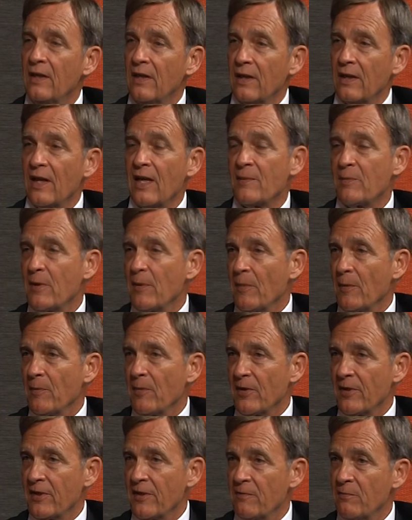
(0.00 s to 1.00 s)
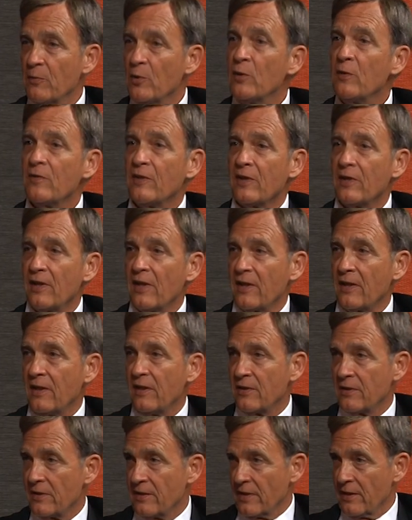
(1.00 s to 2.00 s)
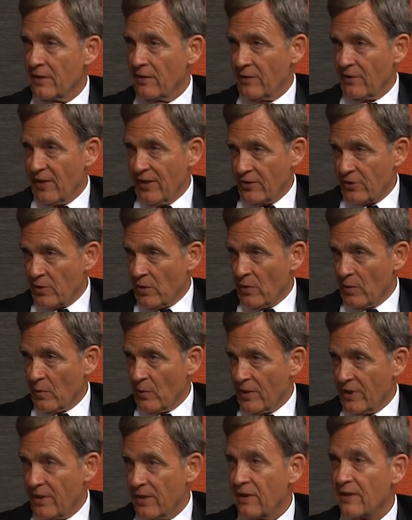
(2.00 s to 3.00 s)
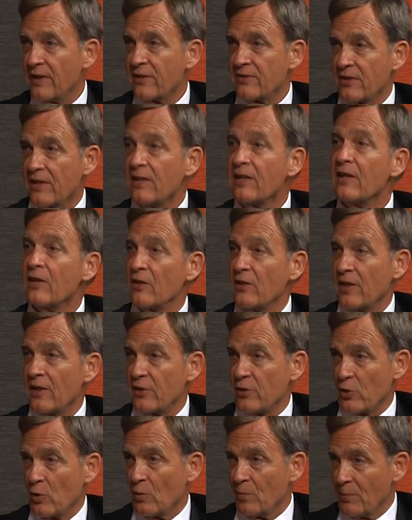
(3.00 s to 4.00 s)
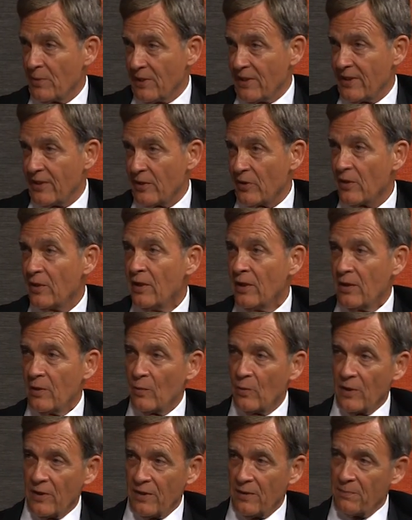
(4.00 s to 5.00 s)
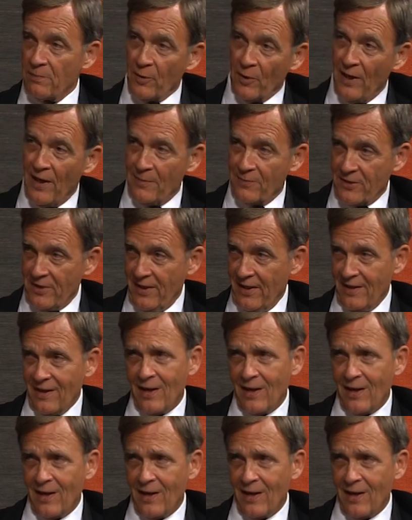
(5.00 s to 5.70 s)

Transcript: a lot of people believe, moved Kentucky into the international arena as an international player, where perhaps it had